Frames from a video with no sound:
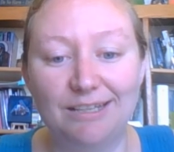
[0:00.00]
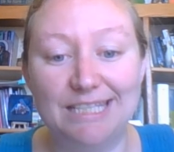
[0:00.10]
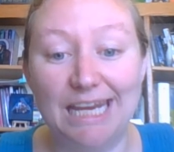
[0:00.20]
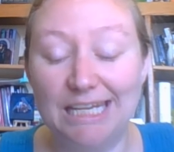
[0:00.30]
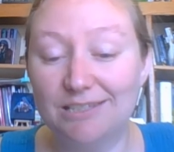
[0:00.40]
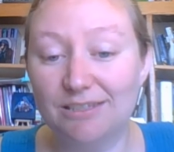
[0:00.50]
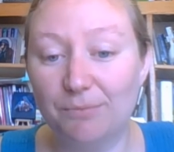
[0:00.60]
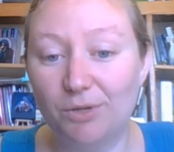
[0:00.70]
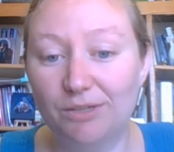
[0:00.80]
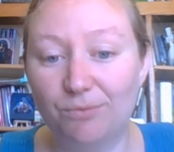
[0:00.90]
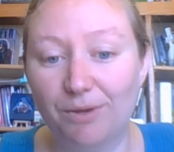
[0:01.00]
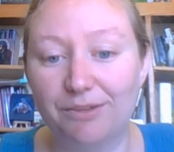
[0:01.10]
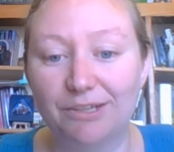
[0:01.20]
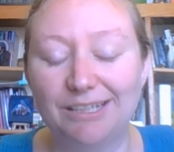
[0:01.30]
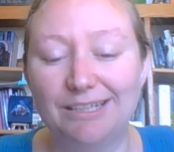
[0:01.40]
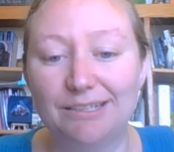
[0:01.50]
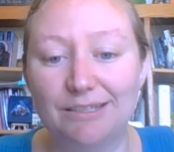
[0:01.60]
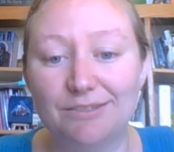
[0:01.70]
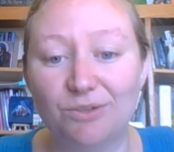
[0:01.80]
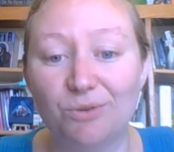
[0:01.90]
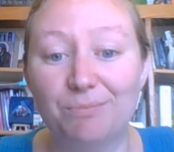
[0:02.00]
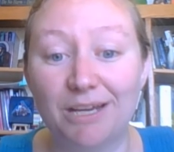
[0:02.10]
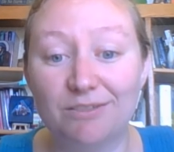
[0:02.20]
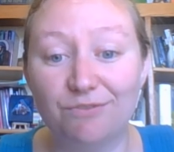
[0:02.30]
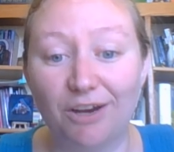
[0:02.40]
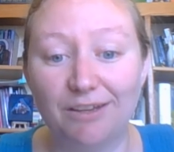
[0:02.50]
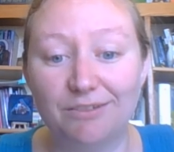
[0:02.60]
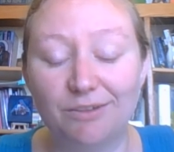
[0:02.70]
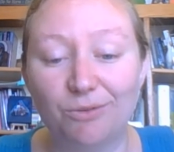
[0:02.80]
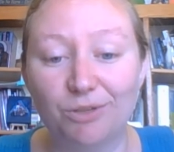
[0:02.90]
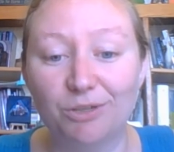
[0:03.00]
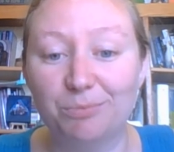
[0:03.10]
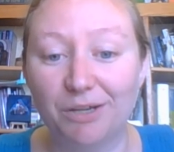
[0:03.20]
dating someone, whether it is your best friend or your